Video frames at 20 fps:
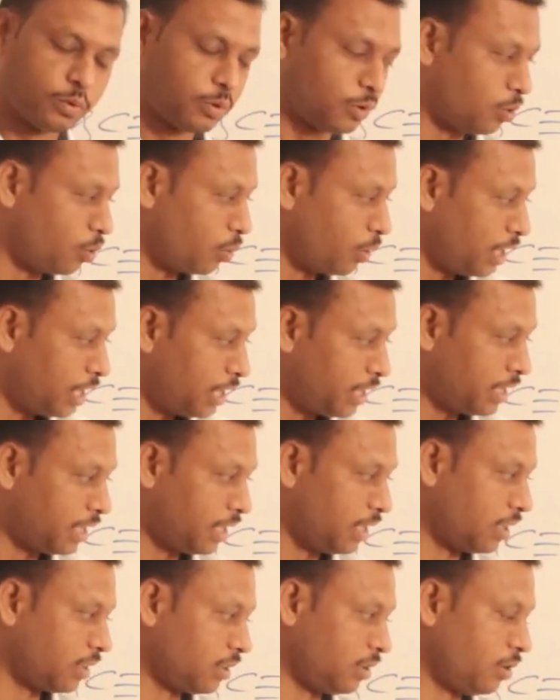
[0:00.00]
donating
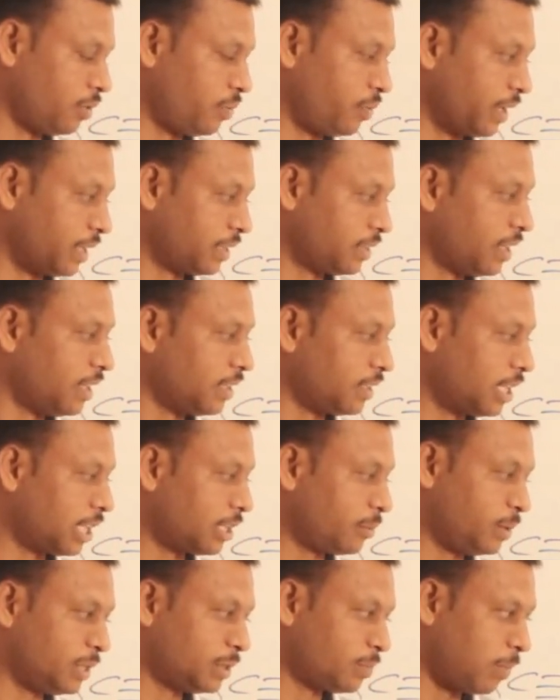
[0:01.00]
inductive effect,
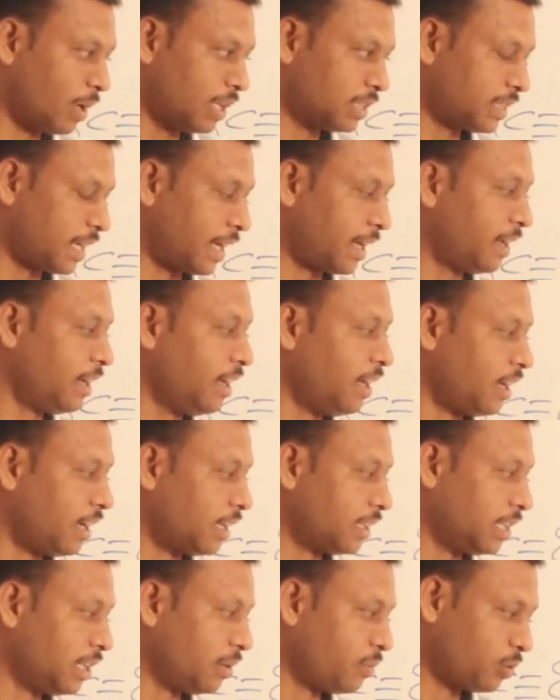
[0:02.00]
that means plus I,
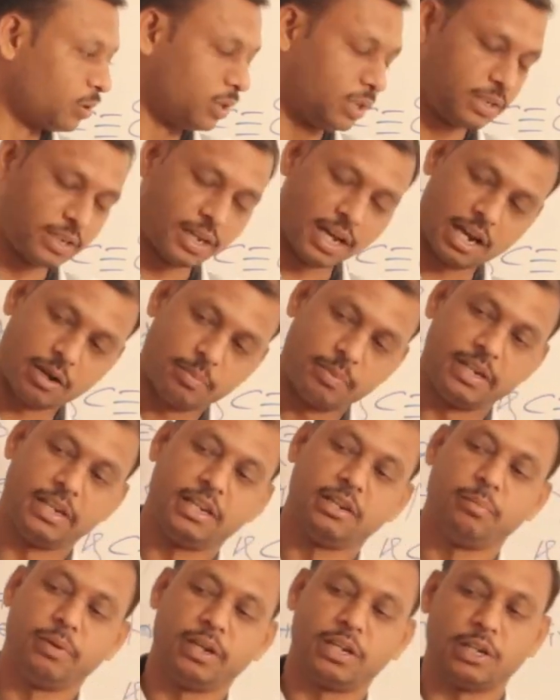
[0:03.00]
and therefore the
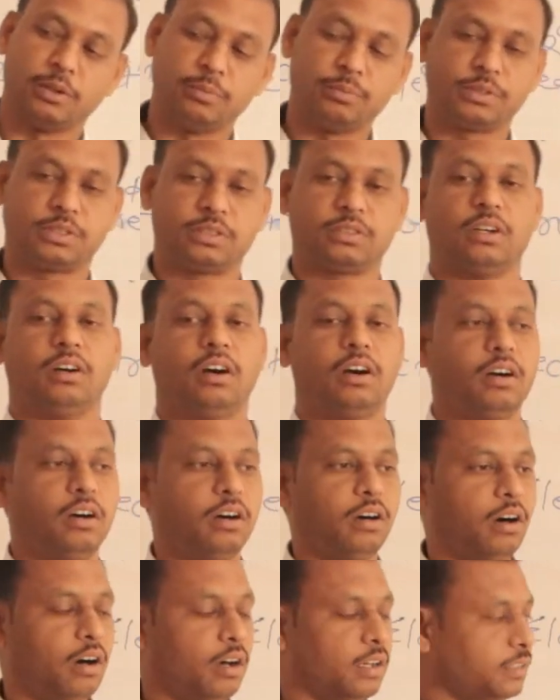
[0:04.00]
carbanion becomes
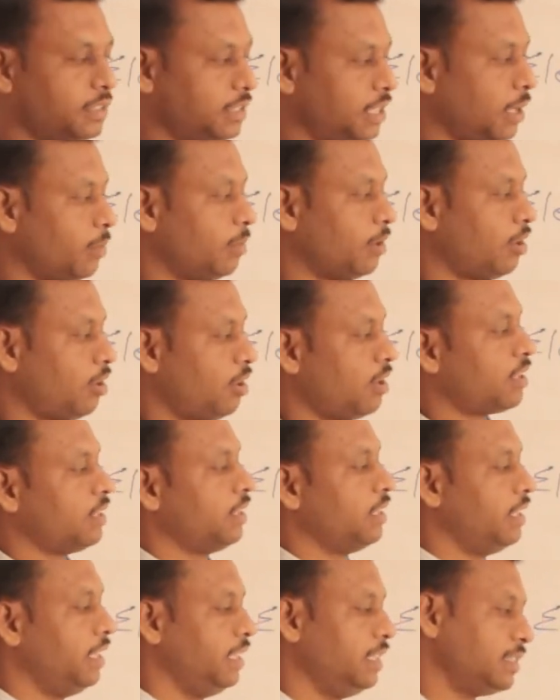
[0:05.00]
unstable or
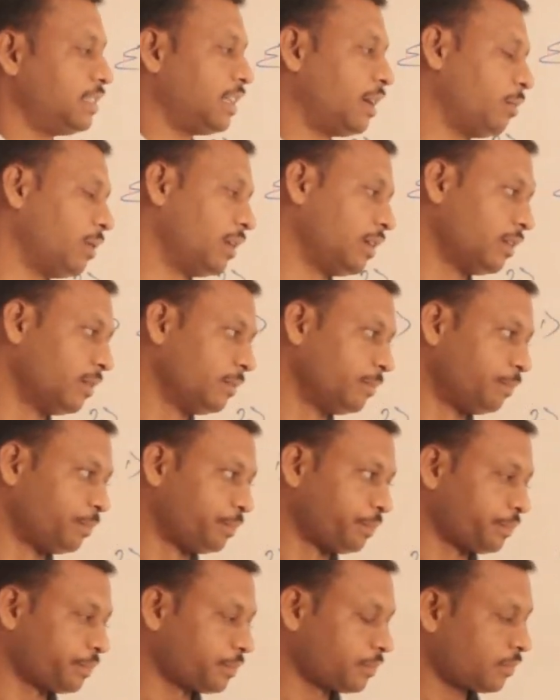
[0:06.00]
destable.
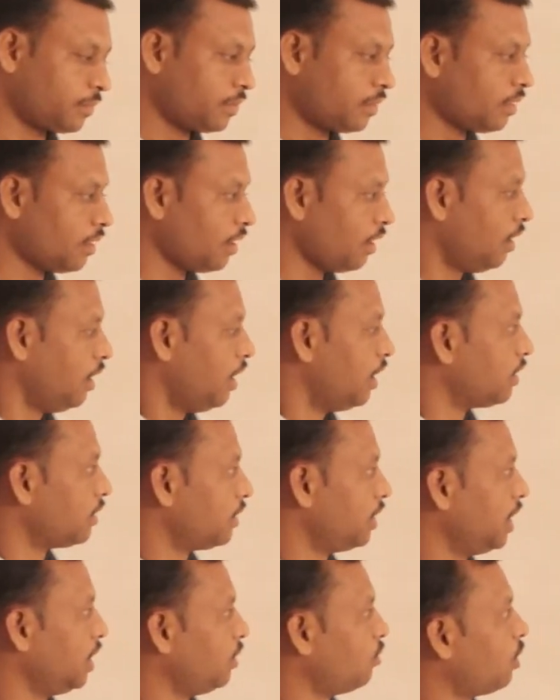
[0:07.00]

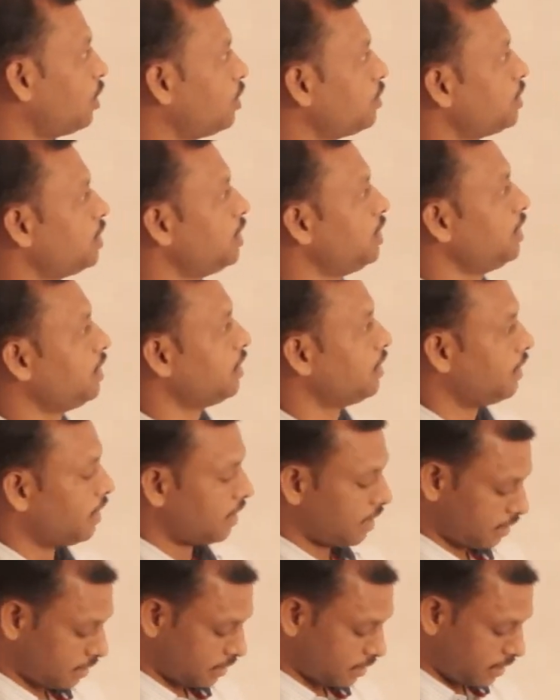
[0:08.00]
Then we want to see
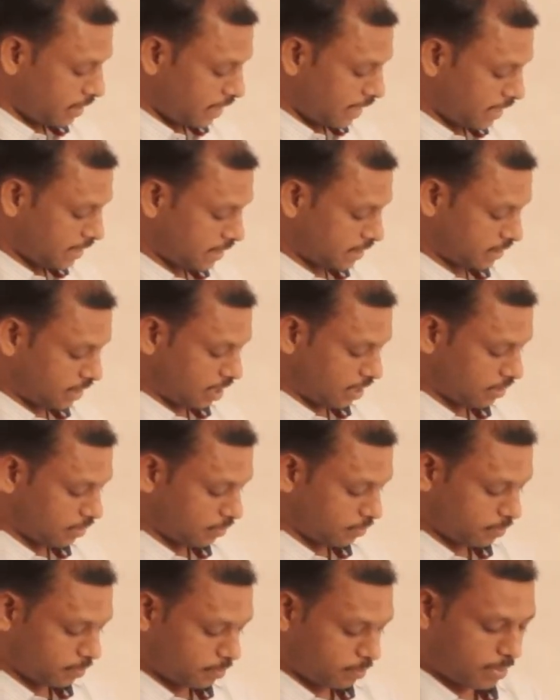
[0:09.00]
the next
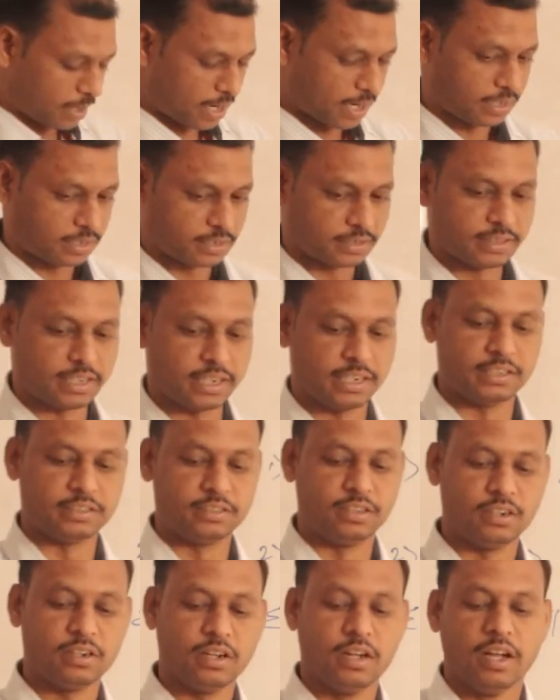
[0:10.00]
part, that is
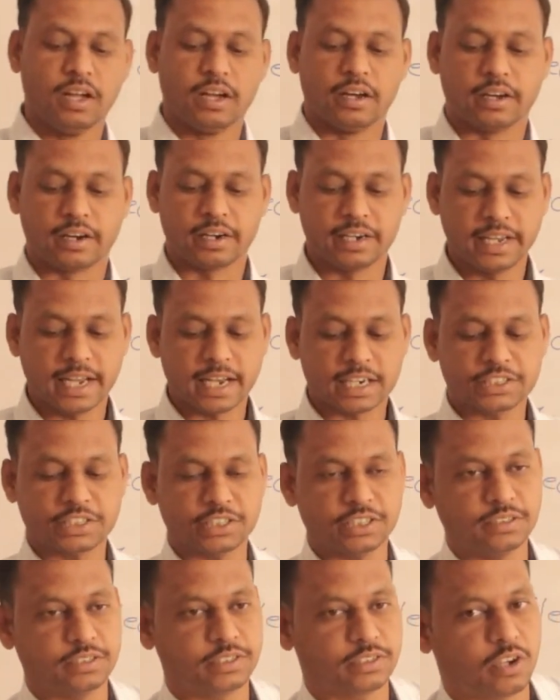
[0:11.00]
the
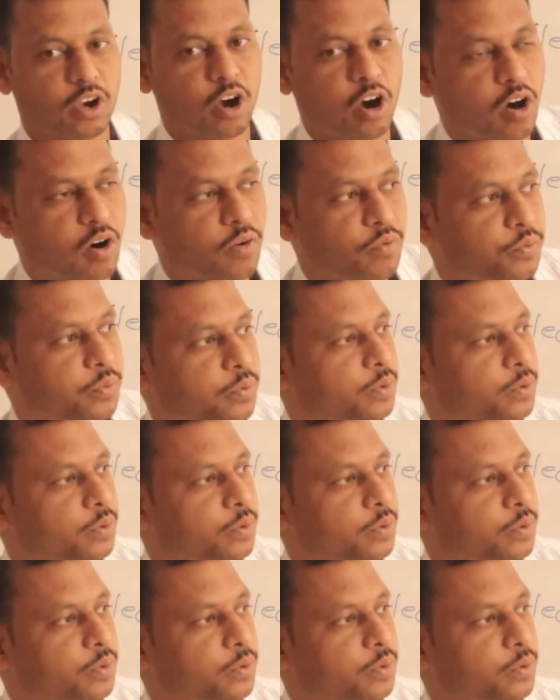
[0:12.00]
reactions of